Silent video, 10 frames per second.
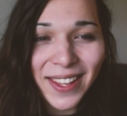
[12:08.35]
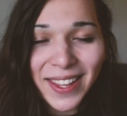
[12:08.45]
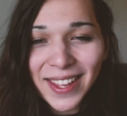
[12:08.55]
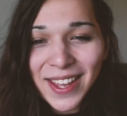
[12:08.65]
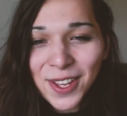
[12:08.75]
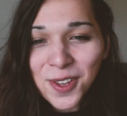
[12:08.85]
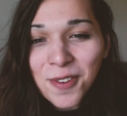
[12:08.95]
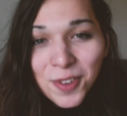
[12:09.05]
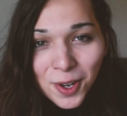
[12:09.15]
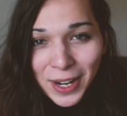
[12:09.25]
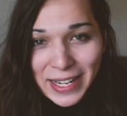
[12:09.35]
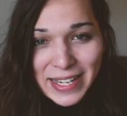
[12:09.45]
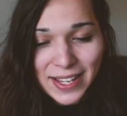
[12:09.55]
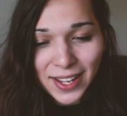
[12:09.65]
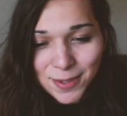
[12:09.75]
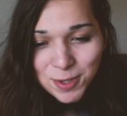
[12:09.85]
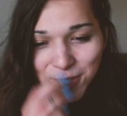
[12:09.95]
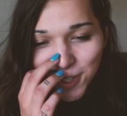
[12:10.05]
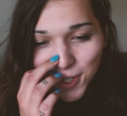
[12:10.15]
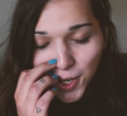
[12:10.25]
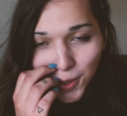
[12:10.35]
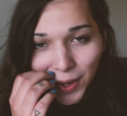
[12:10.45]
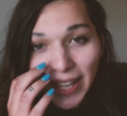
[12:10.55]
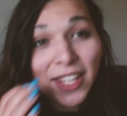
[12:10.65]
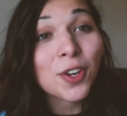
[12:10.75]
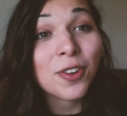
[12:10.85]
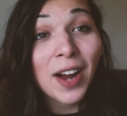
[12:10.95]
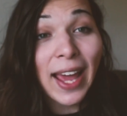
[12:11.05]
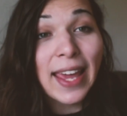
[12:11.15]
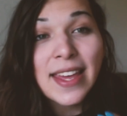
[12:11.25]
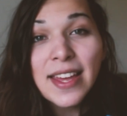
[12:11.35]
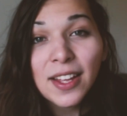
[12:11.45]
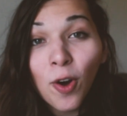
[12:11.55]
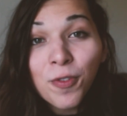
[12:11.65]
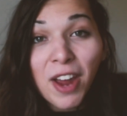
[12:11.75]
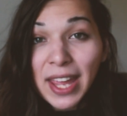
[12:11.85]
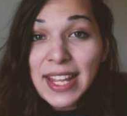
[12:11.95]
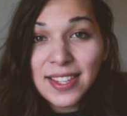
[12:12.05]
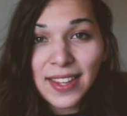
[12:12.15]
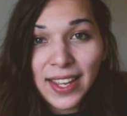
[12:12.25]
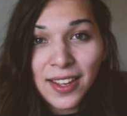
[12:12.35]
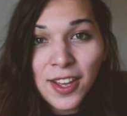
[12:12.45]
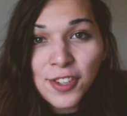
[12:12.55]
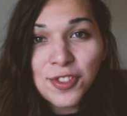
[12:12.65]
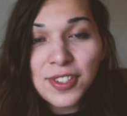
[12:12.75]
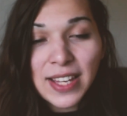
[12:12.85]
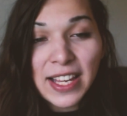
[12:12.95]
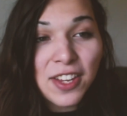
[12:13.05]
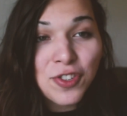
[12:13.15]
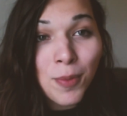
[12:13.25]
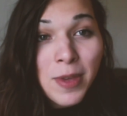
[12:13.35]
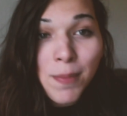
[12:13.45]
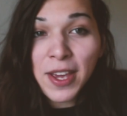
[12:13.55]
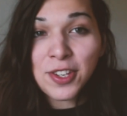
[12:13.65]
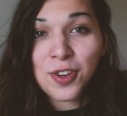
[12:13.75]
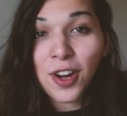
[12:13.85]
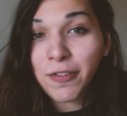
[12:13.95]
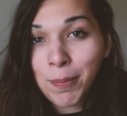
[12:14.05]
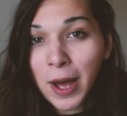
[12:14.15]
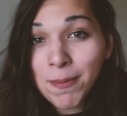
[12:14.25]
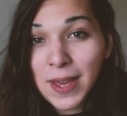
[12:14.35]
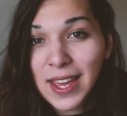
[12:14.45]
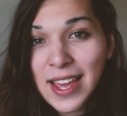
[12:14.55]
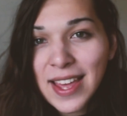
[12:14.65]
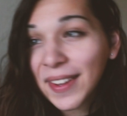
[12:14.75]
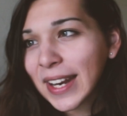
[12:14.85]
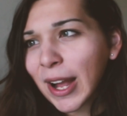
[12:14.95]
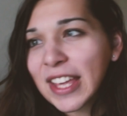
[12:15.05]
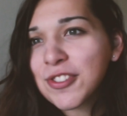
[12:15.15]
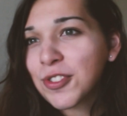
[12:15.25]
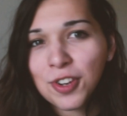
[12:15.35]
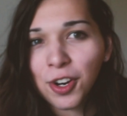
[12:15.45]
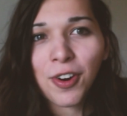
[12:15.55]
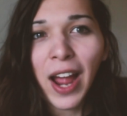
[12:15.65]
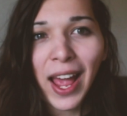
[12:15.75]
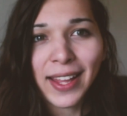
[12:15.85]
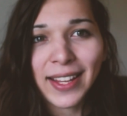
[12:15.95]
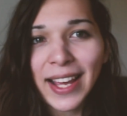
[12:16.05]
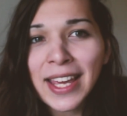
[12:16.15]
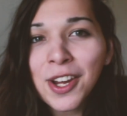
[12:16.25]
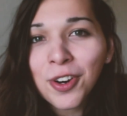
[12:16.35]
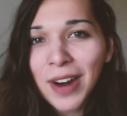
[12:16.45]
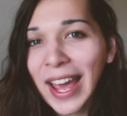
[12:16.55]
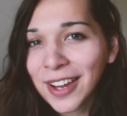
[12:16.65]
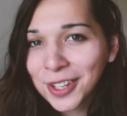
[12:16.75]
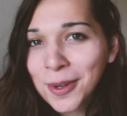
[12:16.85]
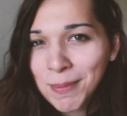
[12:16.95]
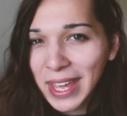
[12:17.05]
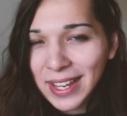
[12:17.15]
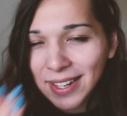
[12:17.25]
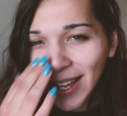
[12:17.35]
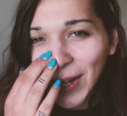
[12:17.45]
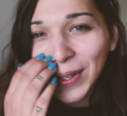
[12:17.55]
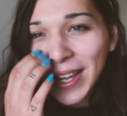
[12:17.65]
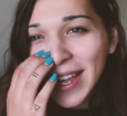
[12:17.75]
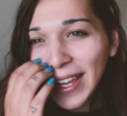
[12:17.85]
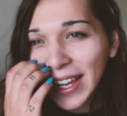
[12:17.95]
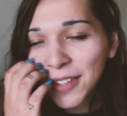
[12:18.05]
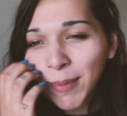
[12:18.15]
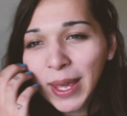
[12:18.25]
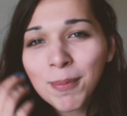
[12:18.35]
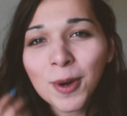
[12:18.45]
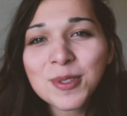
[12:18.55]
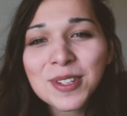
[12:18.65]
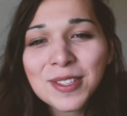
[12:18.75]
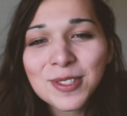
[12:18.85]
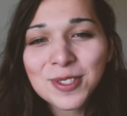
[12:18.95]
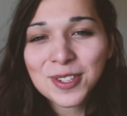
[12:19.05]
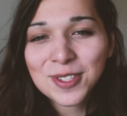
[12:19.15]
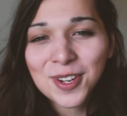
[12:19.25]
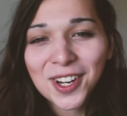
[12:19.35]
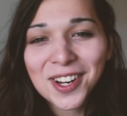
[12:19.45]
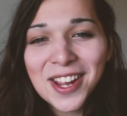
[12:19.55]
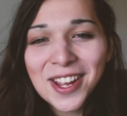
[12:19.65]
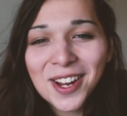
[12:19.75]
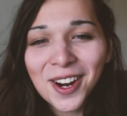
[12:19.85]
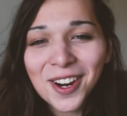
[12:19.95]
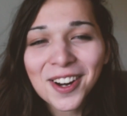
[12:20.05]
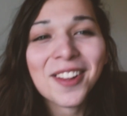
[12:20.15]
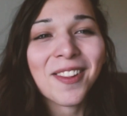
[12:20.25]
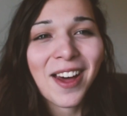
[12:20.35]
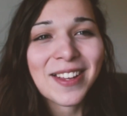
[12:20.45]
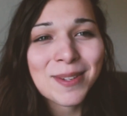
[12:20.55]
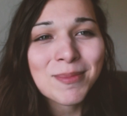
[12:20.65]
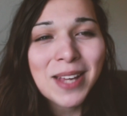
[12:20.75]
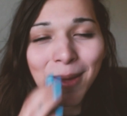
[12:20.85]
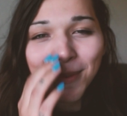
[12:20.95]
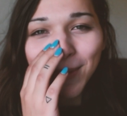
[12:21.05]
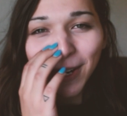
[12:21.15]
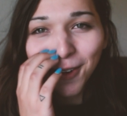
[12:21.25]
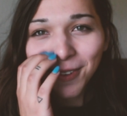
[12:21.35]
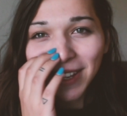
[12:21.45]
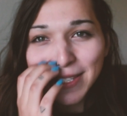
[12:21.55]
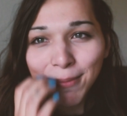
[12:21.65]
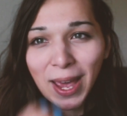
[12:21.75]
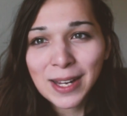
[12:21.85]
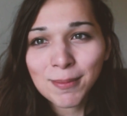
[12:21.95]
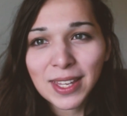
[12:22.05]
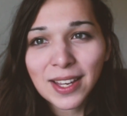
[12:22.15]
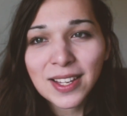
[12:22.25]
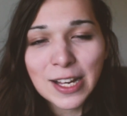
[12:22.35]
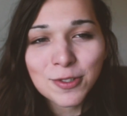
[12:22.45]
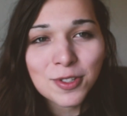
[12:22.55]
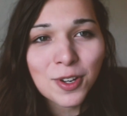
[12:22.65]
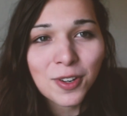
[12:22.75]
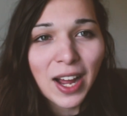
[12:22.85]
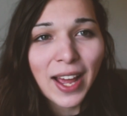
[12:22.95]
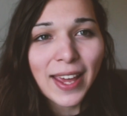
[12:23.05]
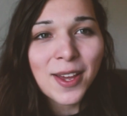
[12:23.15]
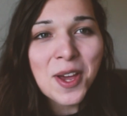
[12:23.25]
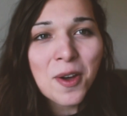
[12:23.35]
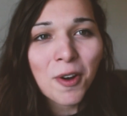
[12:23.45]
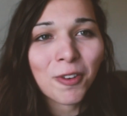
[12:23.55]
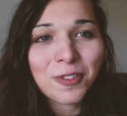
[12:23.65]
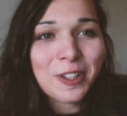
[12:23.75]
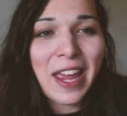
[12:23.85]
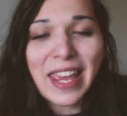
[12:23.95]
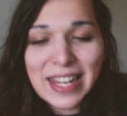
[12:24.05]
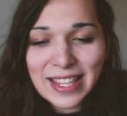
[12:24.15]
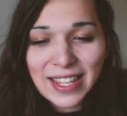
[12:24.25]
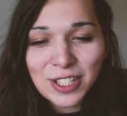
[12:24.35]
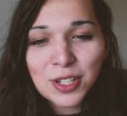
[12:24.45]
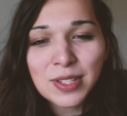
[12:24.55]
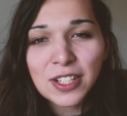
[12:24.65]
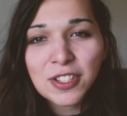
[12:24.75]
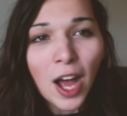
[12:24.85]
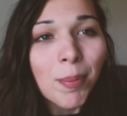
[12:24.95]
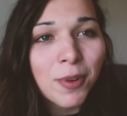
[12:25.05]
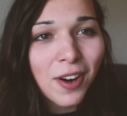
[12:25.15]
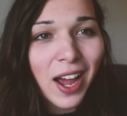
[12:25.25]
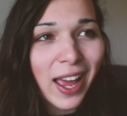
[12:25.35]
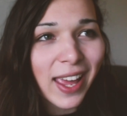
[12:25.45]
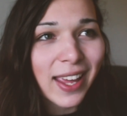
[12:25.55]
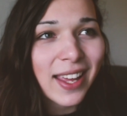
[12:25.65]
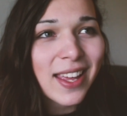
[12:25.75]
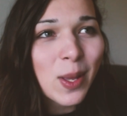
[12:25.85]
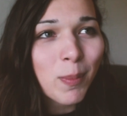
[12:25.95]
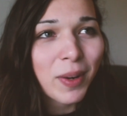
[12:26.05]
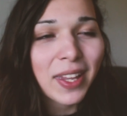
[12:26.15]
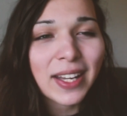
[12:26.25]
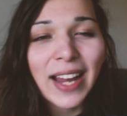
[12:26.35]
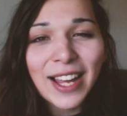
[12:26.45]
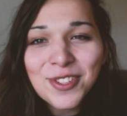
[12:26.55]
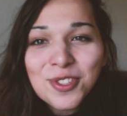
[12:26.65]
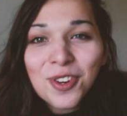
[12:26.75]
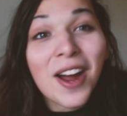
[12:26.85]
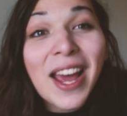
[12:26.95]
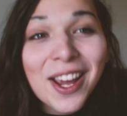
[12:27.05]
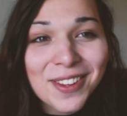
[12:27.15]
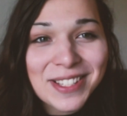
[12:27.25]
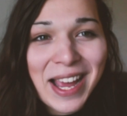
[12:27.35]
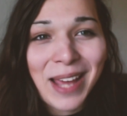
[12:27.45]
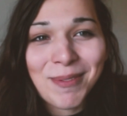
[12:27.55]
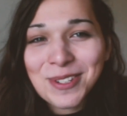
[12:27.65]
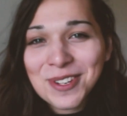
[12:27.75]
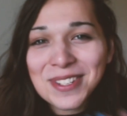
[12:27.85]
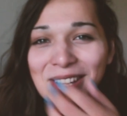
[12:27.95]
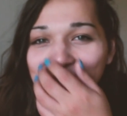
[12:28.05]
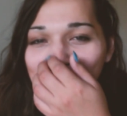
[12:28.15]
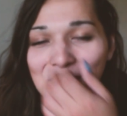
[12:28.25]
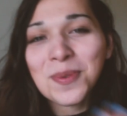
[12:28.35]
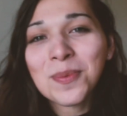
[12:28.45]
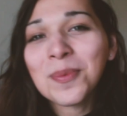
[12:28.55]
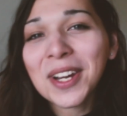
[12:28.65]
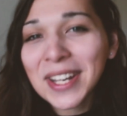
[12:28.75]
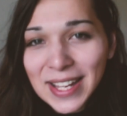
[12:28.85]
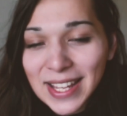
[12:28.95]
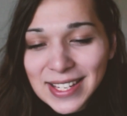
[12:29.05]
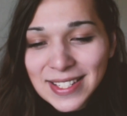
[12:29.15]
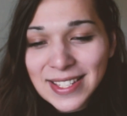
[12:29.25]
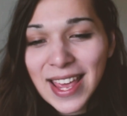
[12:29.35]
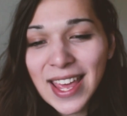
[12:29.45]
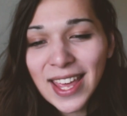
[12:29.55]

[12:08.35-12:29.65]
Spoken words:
Like, you have no idea. I can cry over anything. Just like show me a picture of a puppy and I can just start crying. Like, I can cry on command now. And my emotions just are a lot. Sometimes my girlfriend gets mad at me because I'll just cry over anything. She's like, stop crying. But like, I just cry all the time. It's just what it is.